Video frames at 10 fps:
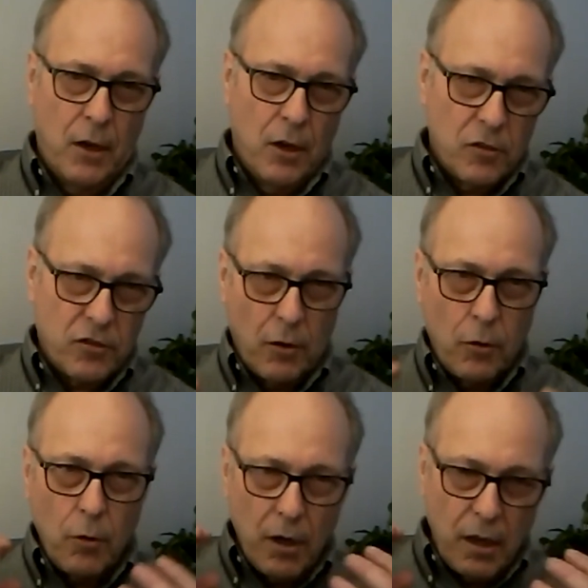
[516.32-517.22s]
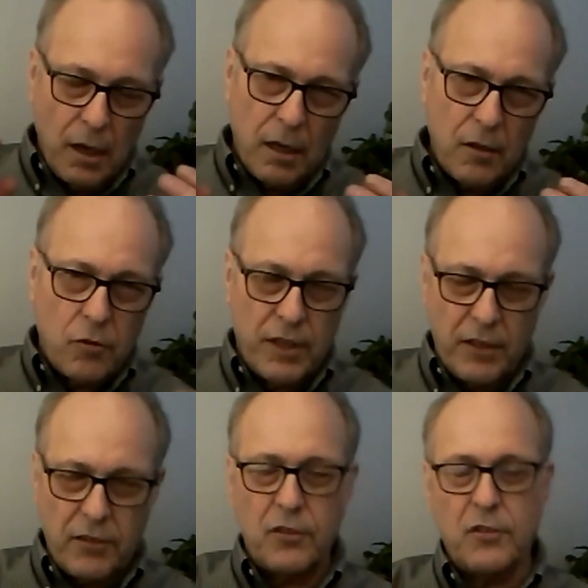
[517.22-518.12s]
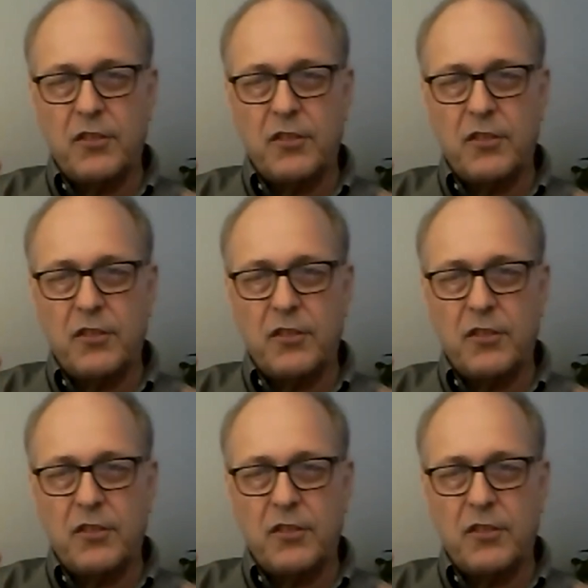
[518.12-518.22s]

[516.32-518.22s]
So in traditional